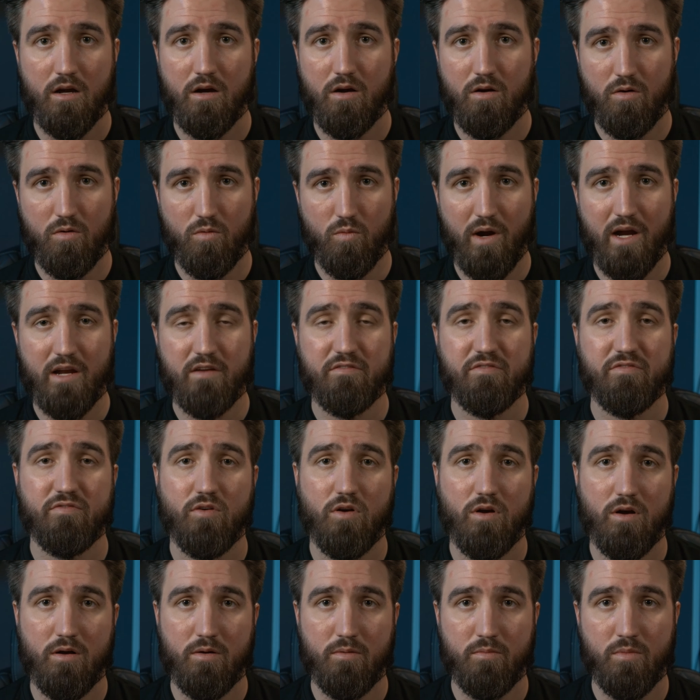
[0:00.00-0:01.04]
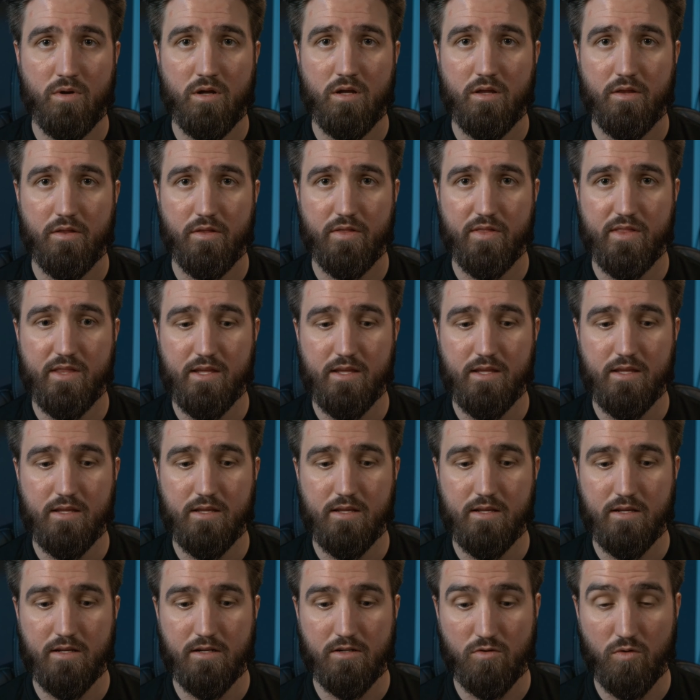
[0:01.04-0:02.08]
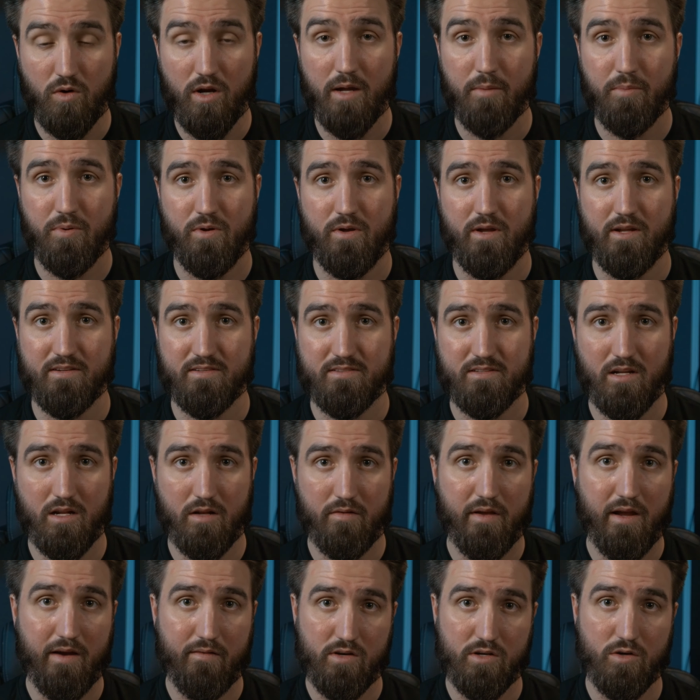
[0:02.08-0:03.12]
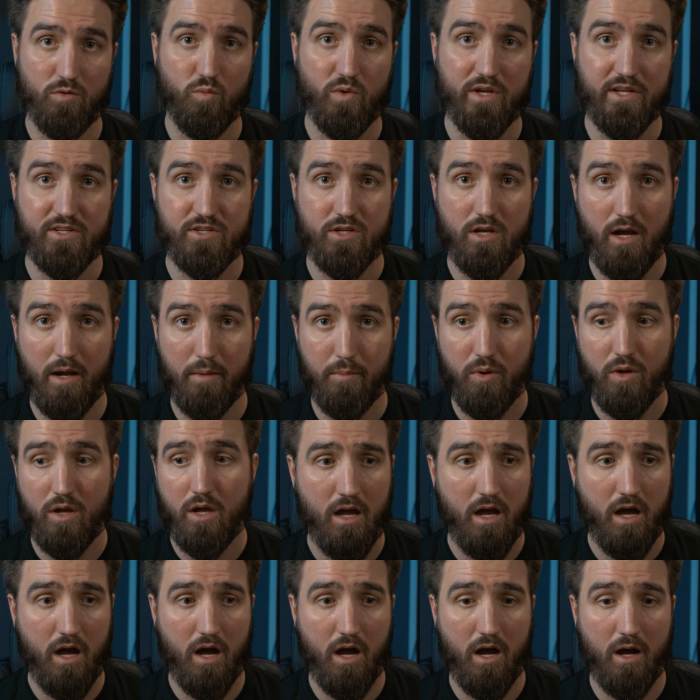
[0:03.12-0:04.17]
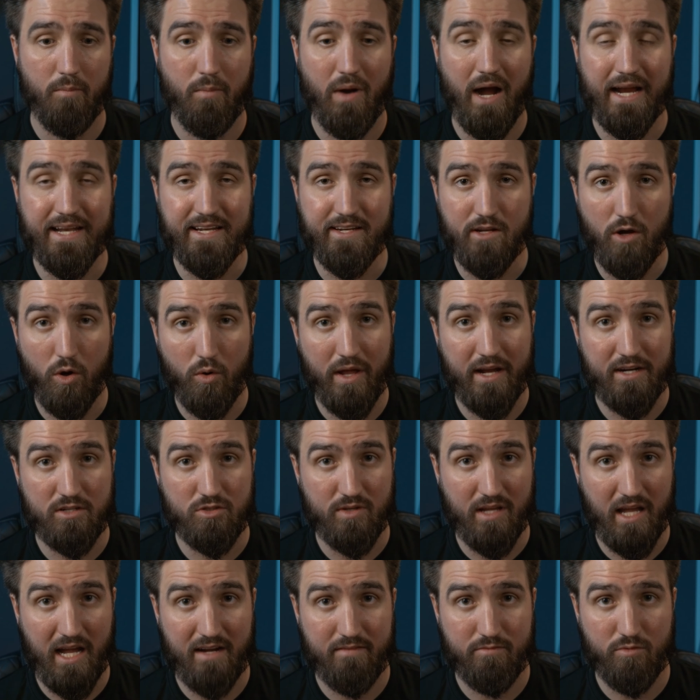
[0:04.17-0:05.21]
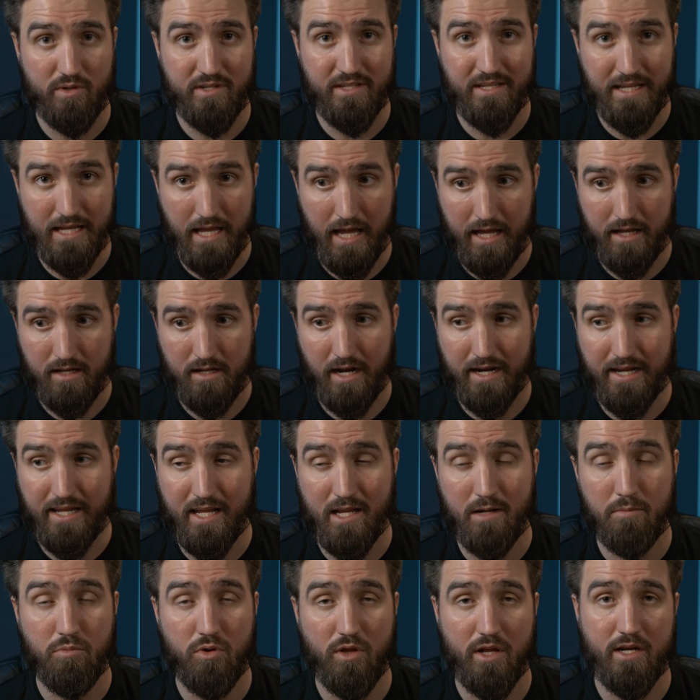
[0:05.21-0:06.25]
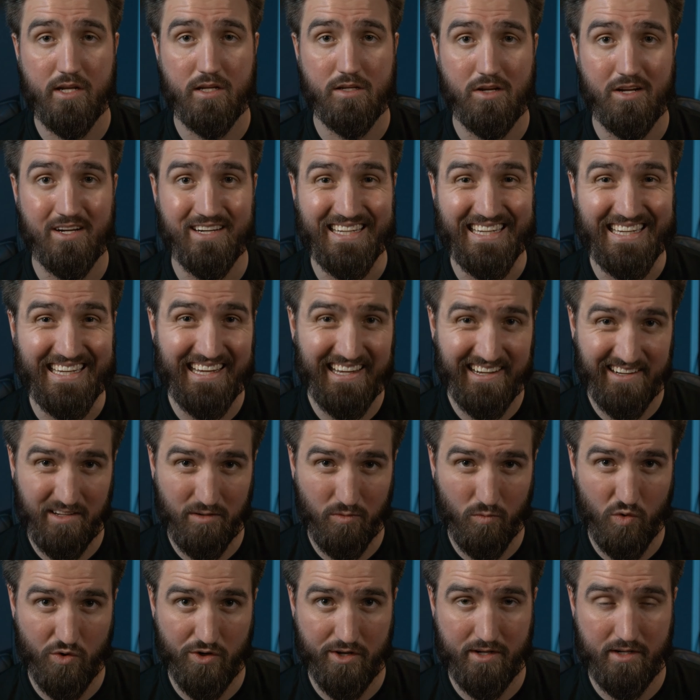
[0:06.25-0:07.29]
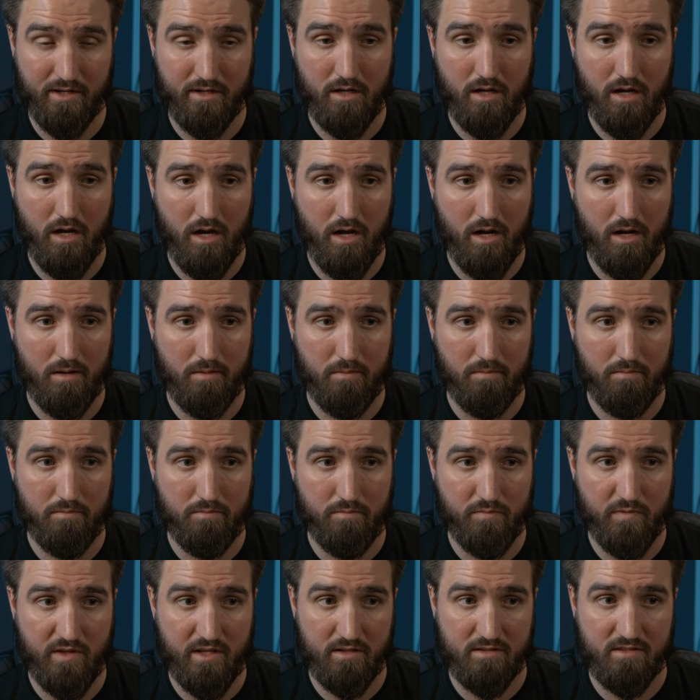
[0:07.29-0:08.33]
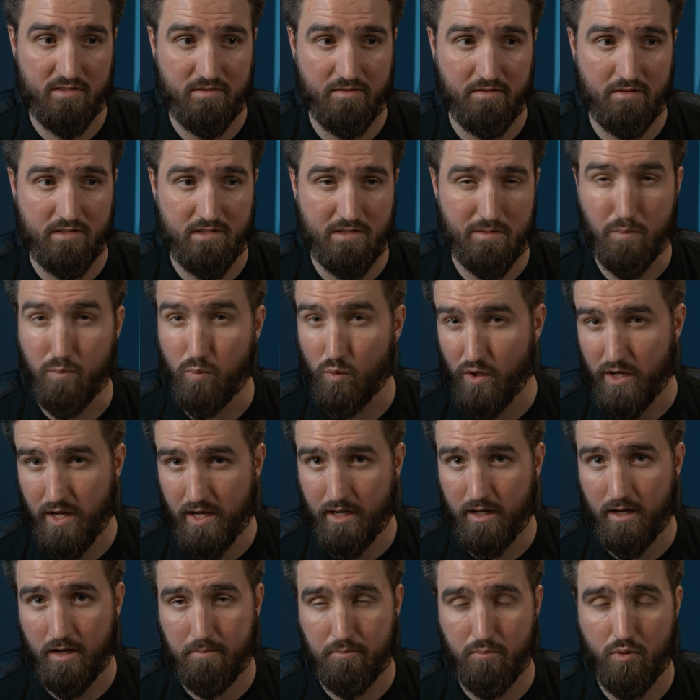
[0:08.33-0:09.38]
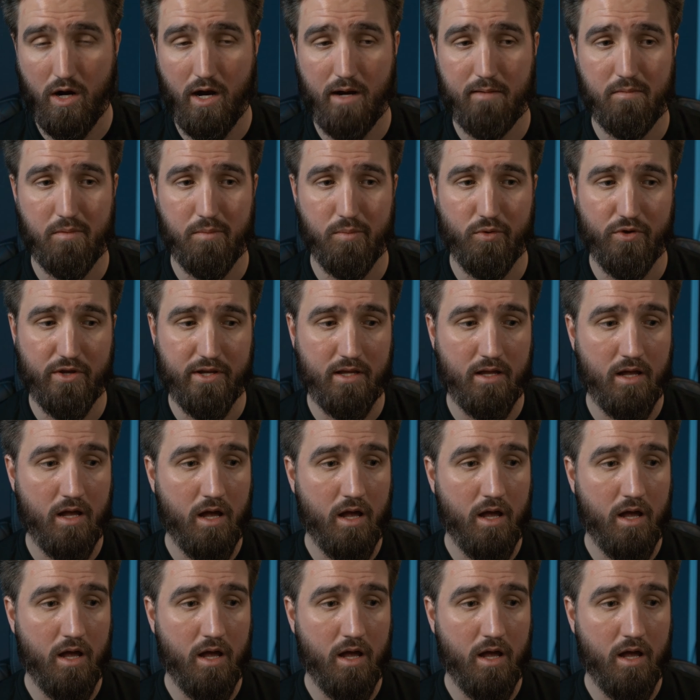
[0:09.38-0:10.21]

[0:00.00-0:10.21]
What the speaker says: right from the grip instead of having to reach up. I don't actually have one yet. I am planning on getting one this spring probably,